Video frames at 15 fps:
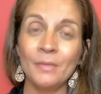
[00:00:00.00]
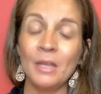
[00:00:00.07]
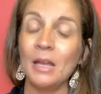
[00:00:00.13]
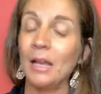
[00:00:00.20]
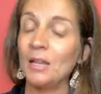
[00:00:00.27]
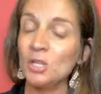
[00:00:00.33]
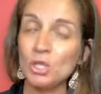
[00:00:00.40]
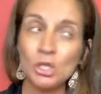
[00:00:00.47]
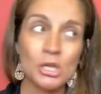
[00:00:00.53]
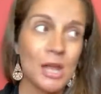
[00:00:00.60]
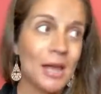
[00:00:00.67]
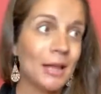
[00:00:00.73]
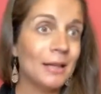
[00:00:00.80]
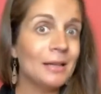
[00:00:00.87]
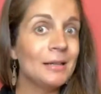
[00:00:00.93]
You got to
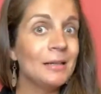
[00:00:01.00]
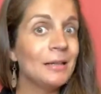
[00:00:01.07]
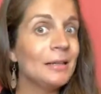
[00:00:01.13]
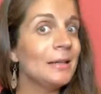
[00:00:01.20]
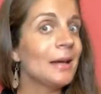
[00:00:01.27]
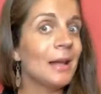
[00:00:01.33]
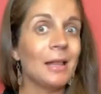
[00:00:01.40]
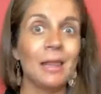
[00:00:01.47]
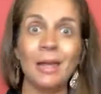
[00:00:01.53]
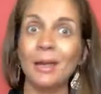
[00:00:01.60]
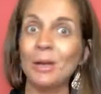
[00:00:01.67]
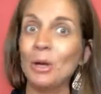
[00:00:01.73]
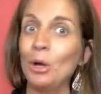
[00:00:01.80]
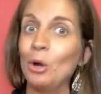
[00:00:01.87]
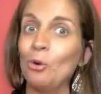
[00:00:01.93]
shed. You got to
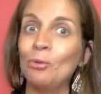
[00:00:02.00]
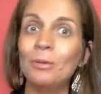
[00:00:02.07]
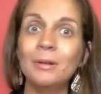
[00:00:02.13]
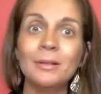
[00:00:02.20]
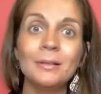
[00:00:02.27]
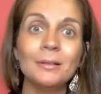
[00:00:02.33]
let go.